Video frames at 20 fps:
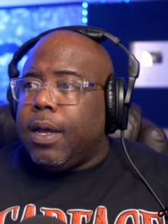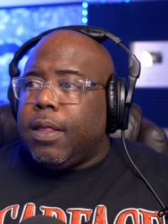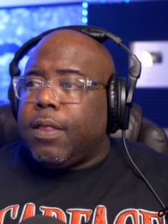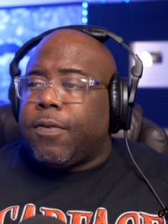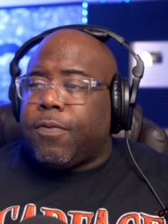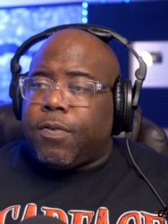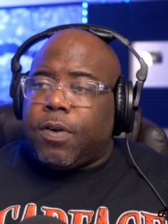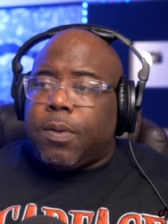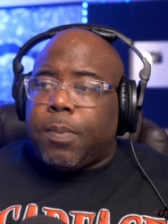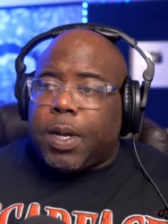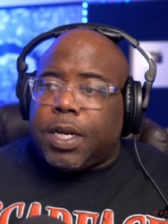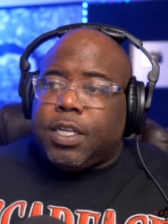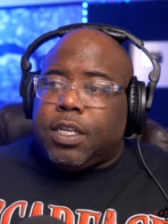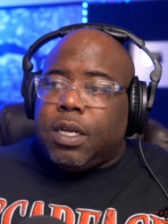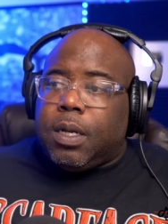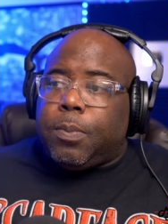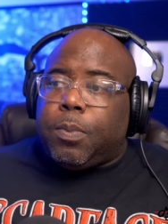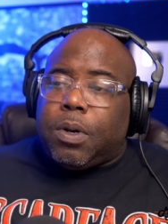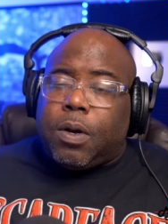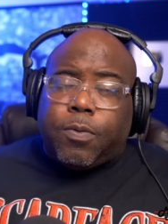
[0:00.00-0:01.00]
the front of my
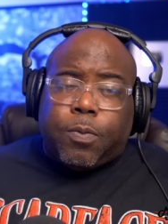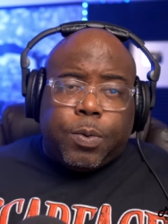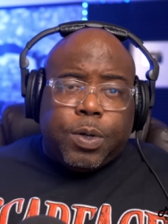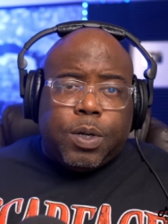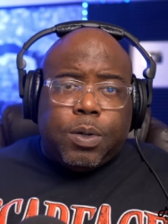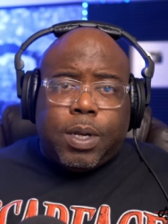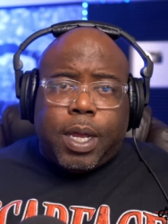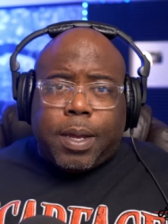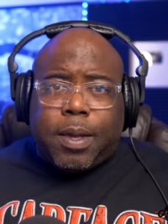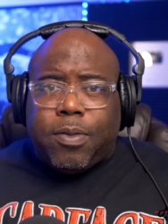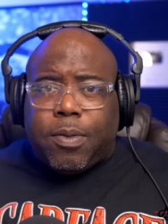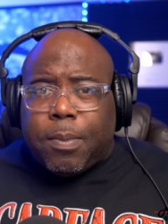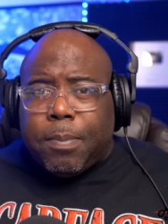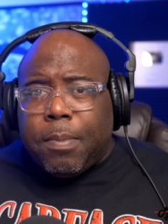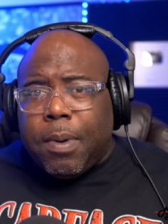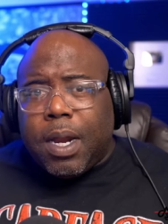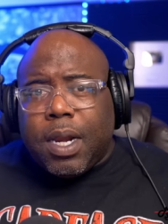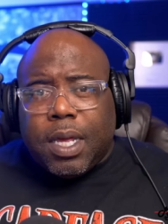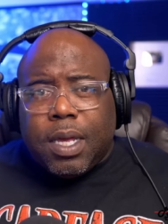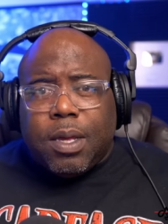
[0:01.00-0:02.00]
Jeep whenever we do like either
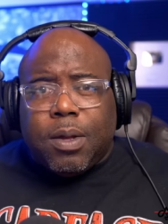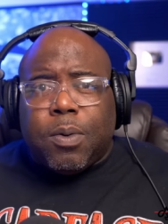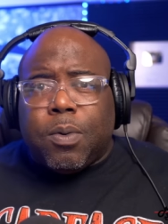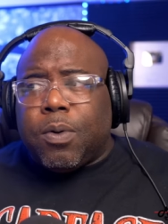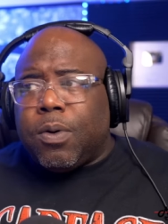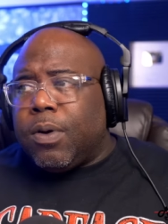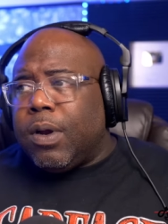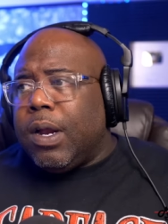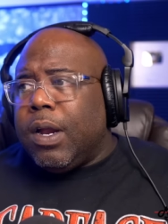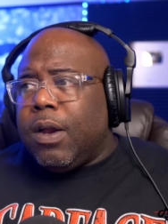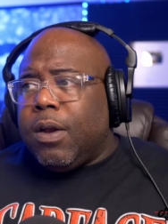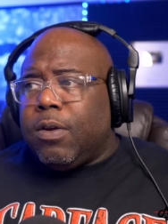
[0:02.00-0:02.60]
mudding or